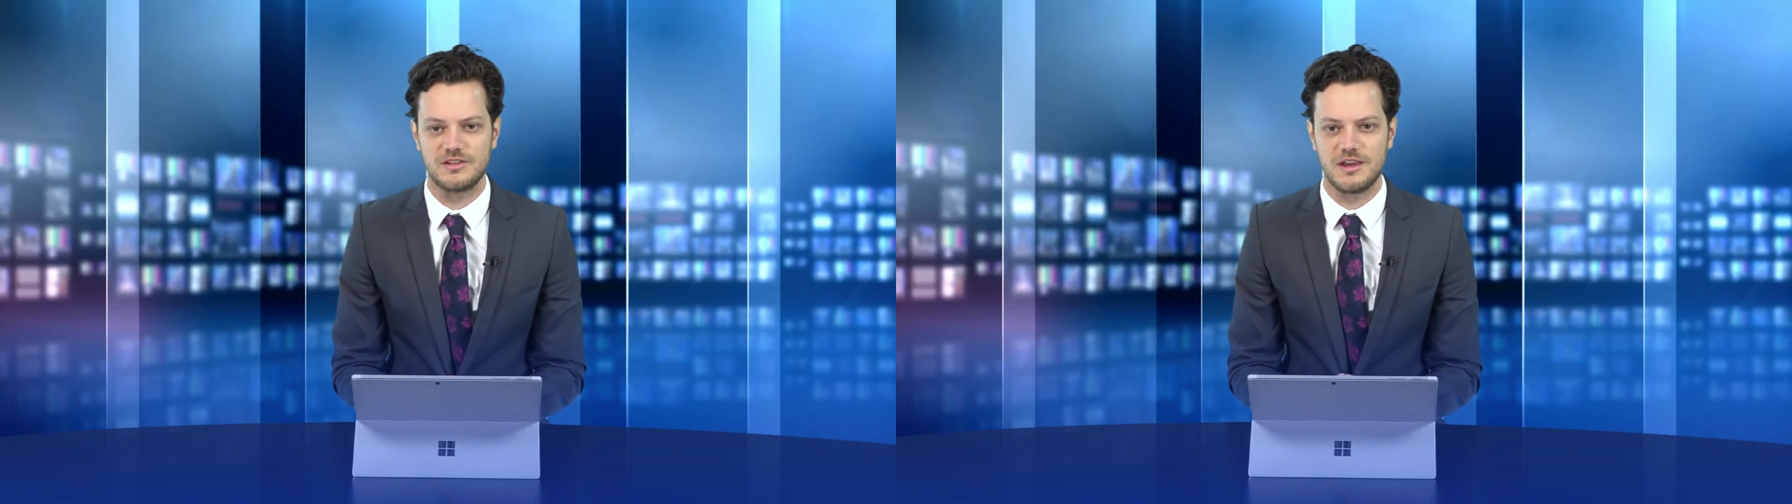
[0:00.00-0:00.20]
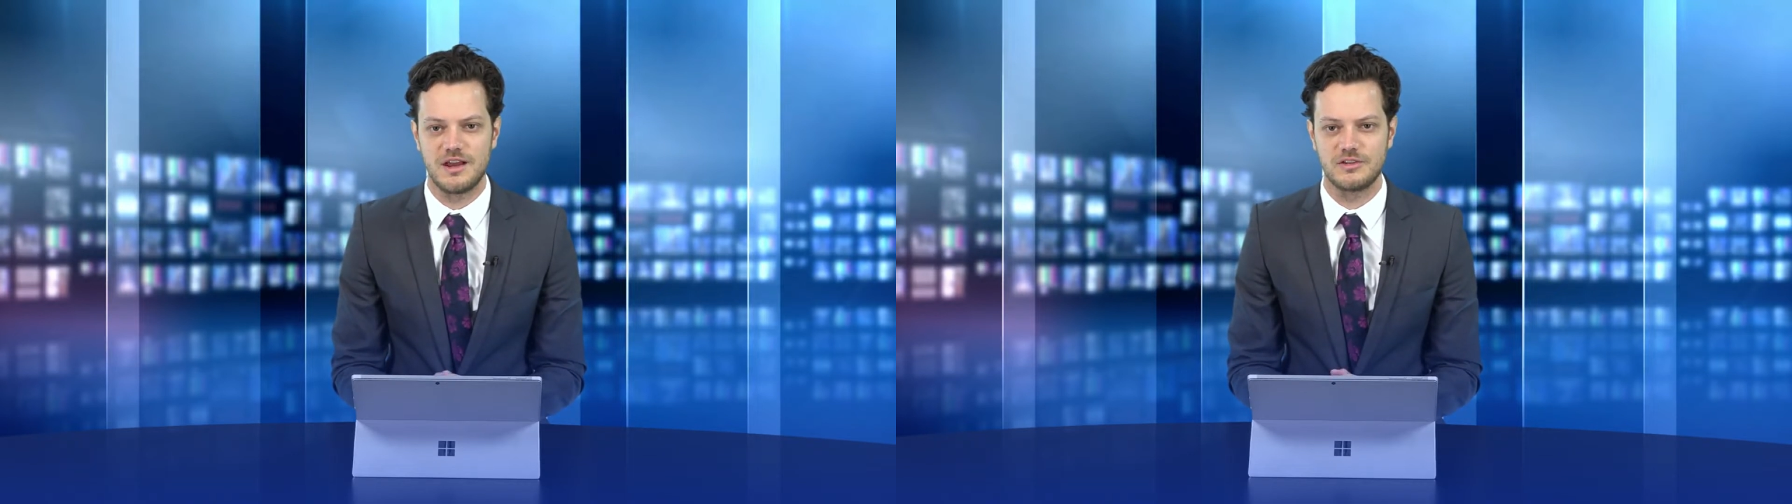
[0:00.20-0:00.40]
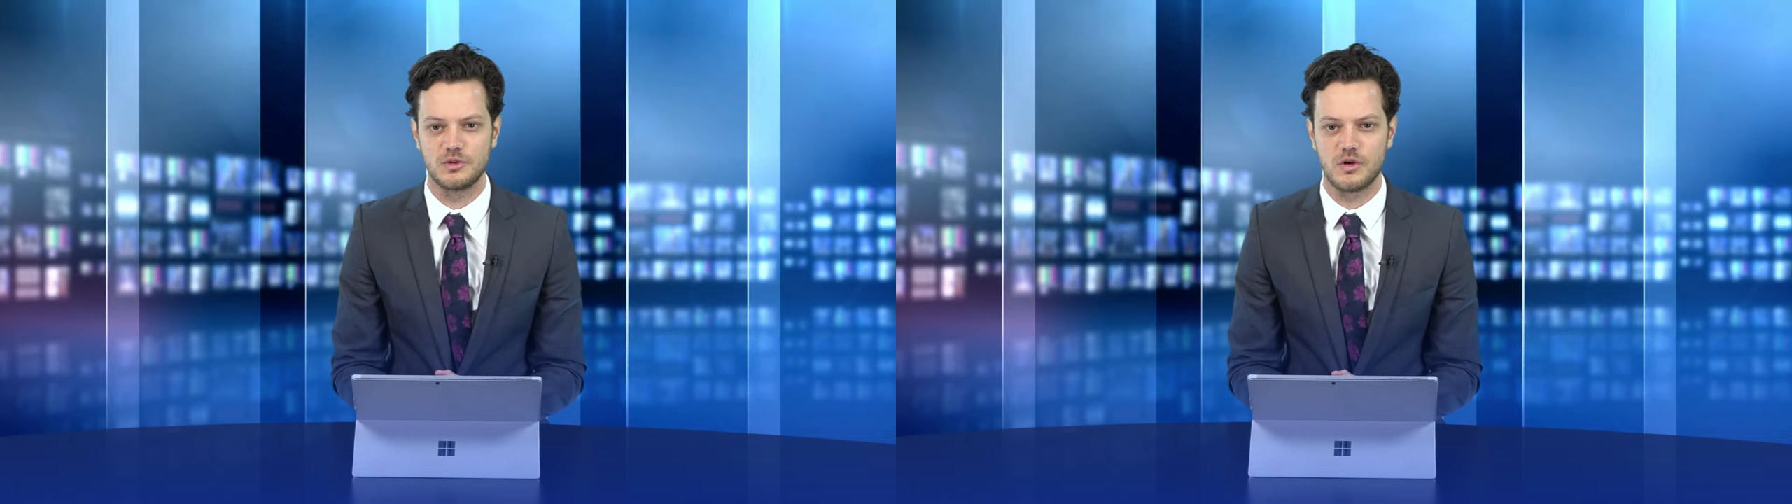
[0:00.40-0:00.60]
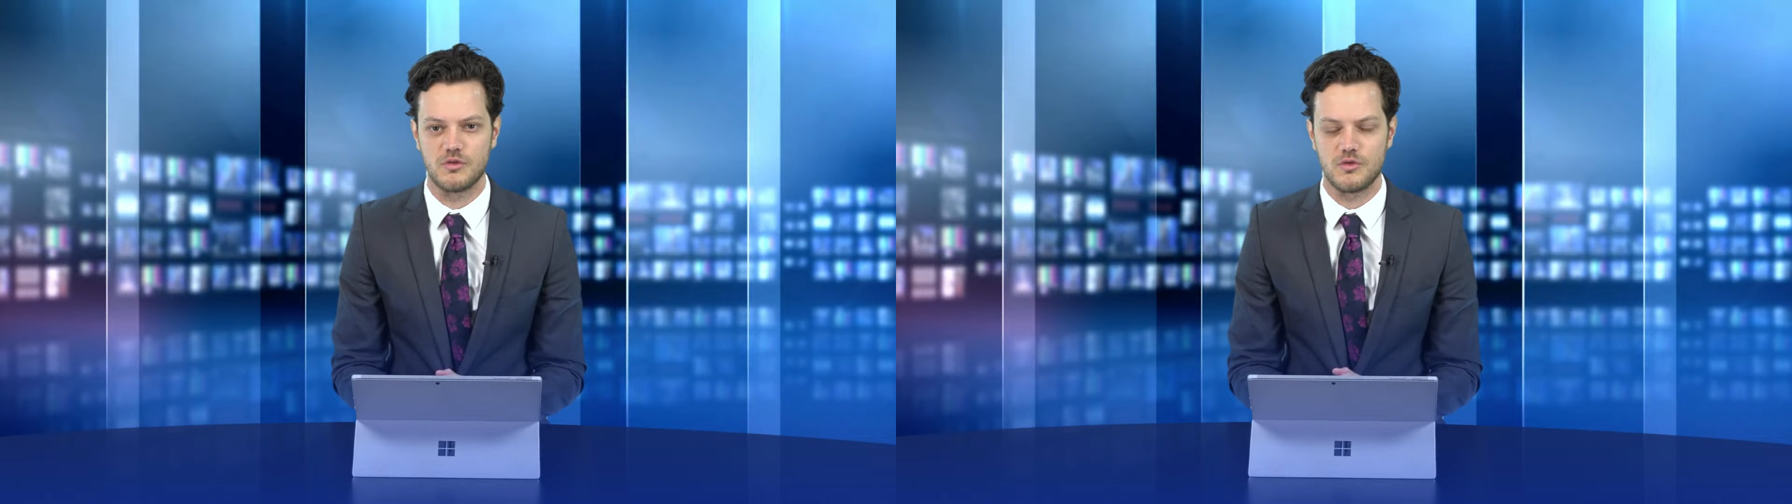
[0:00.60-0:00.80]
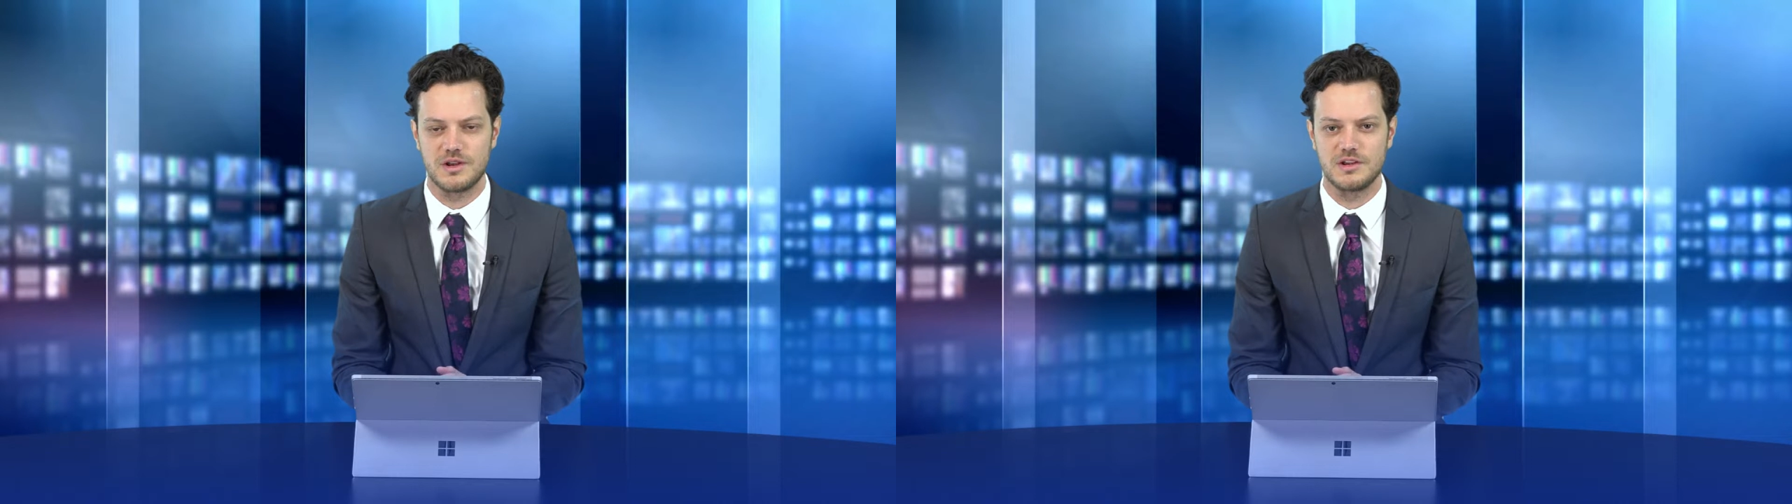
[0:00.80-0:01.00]
and it does look a
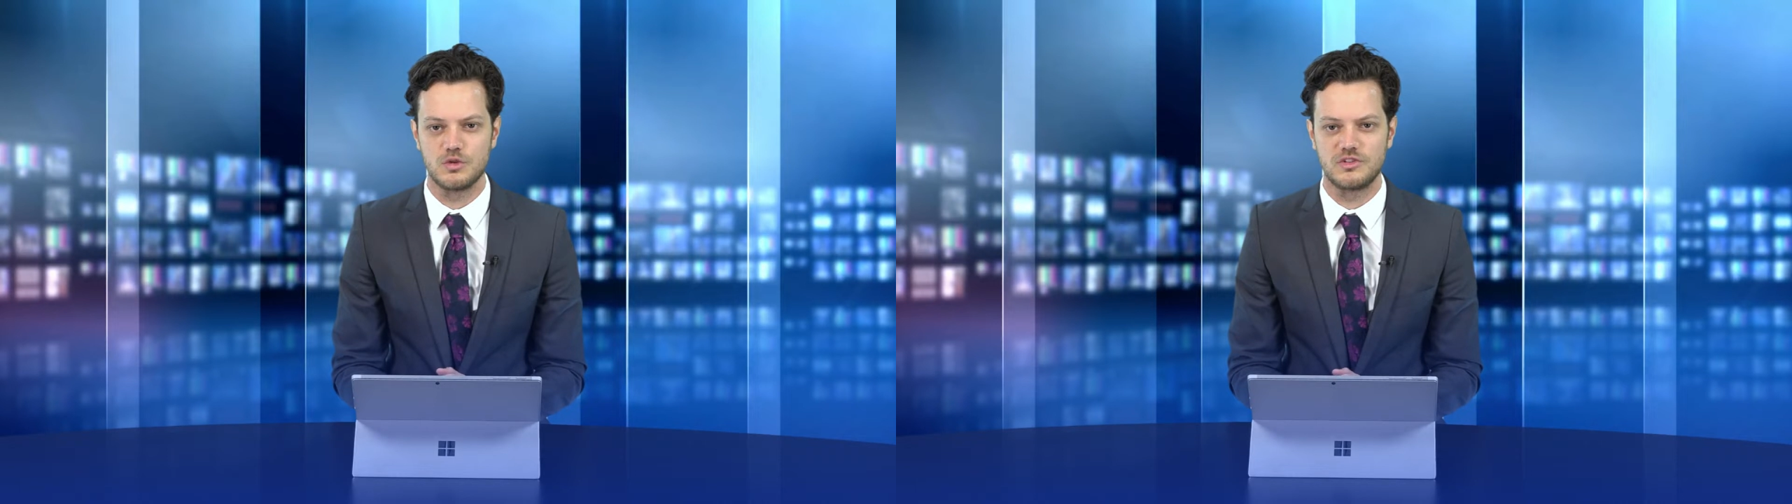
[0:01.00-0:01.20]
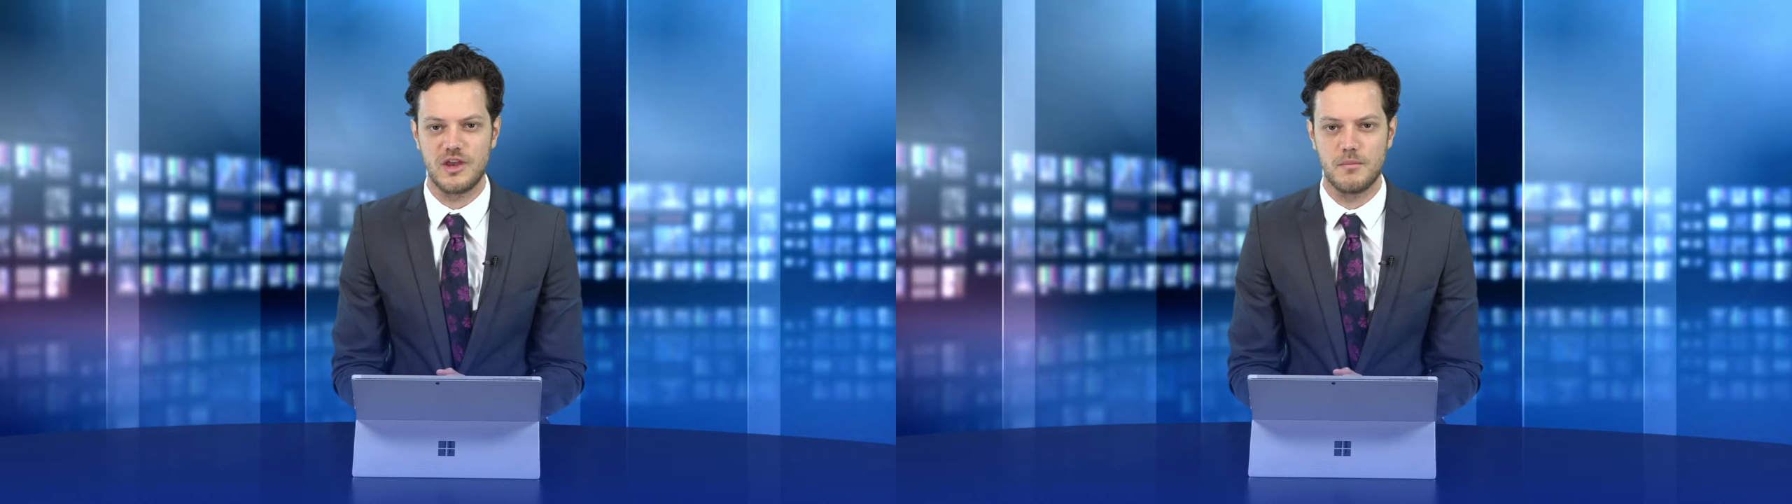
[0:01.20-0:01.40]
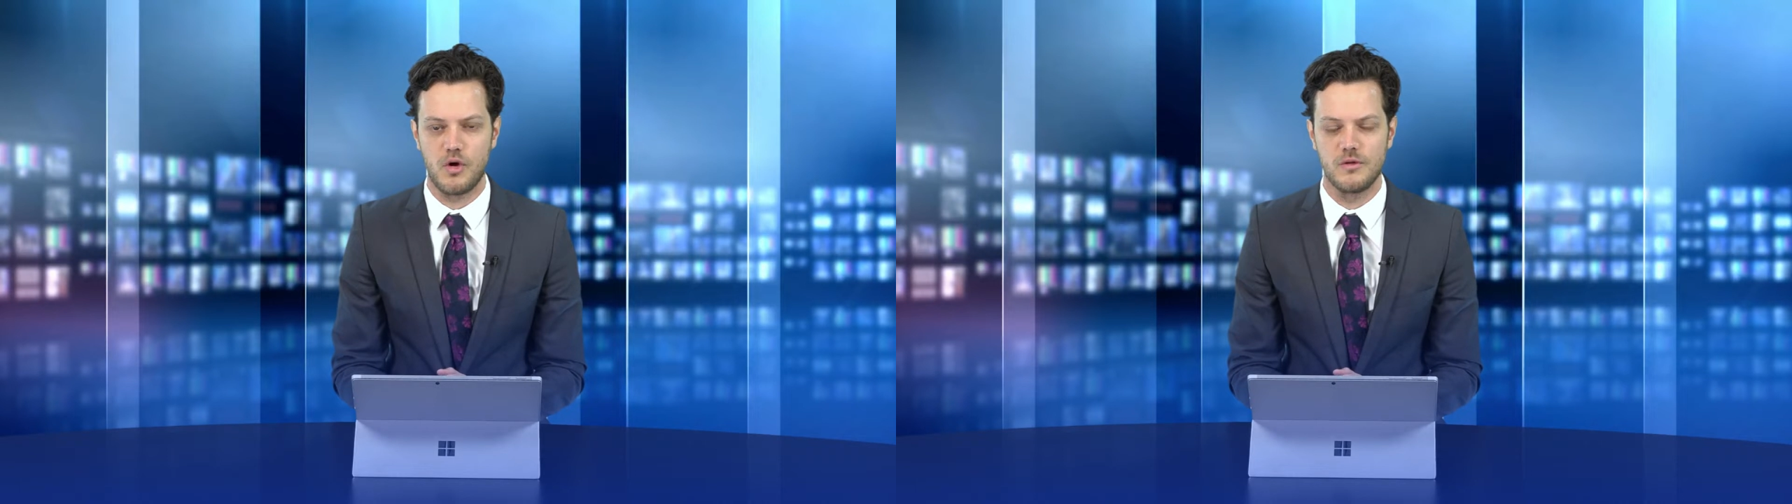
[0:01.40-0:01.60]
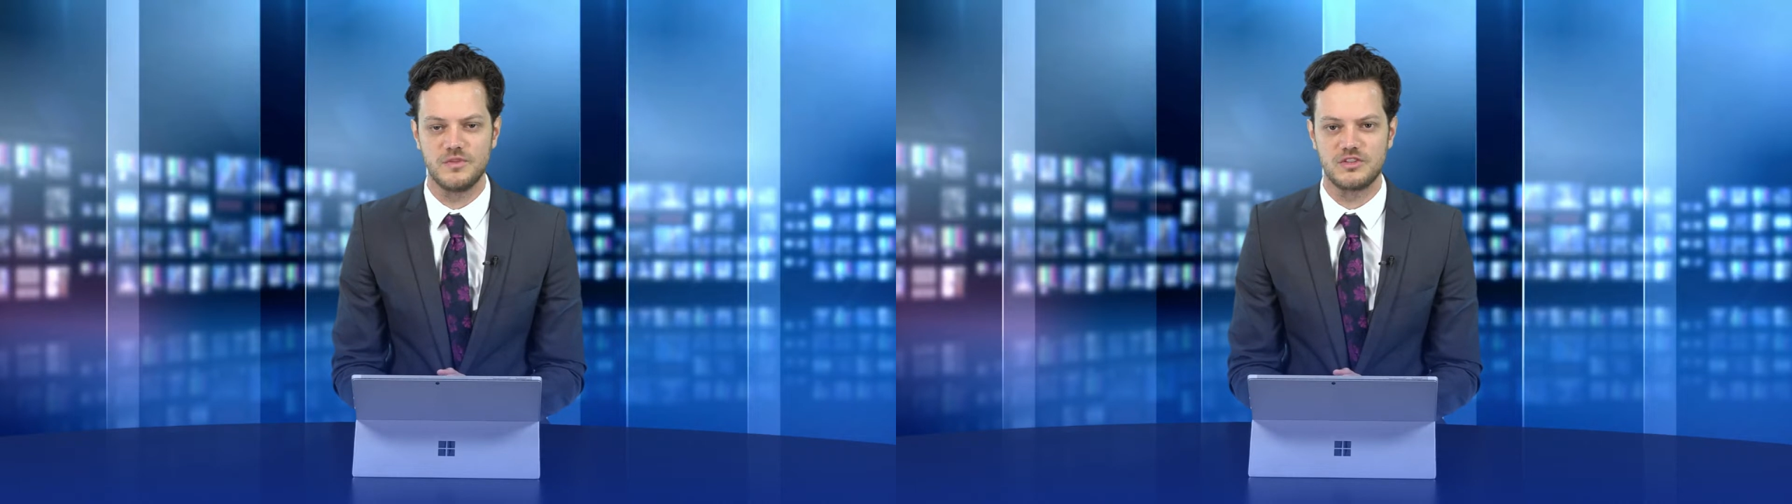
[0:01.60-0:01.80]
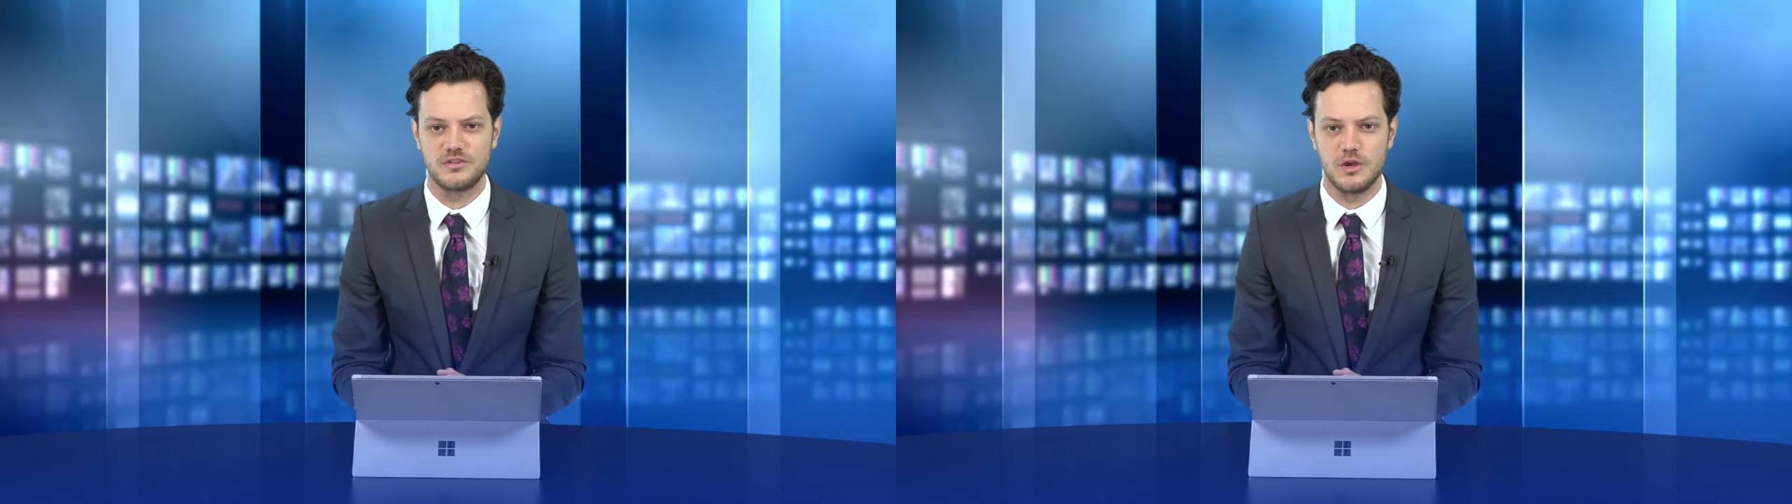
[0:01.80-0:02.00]
really good tempo
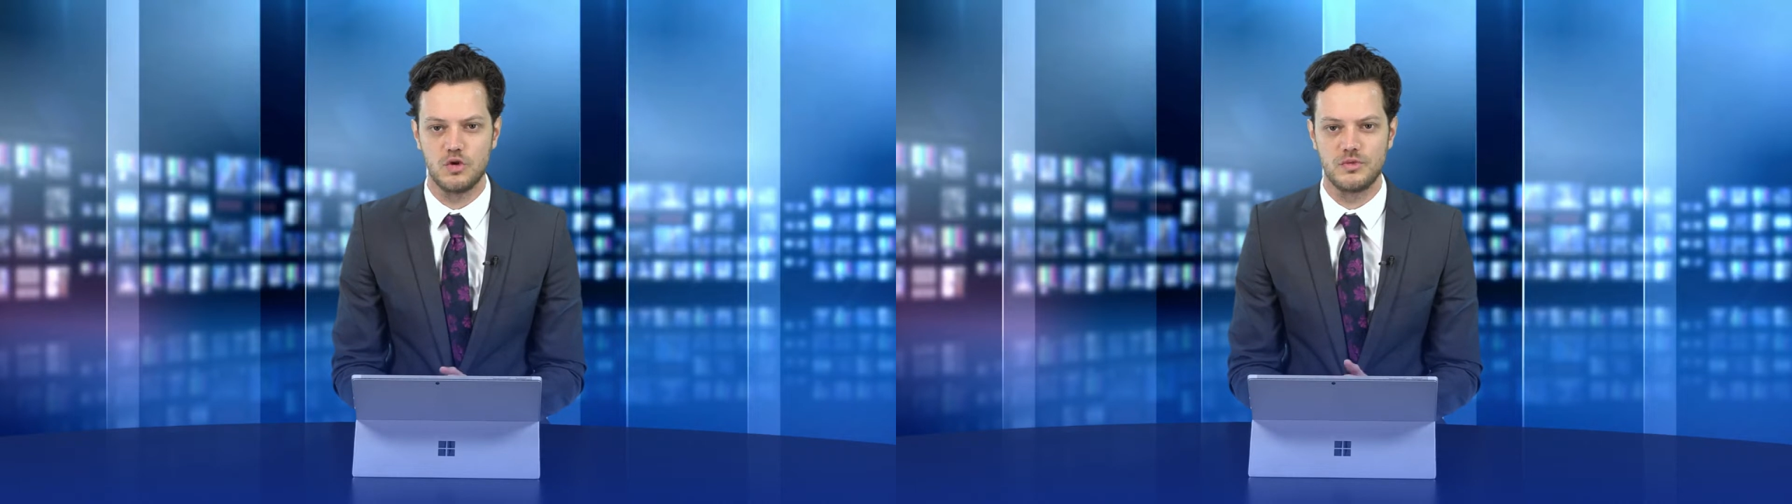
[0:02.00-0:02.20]
in this field,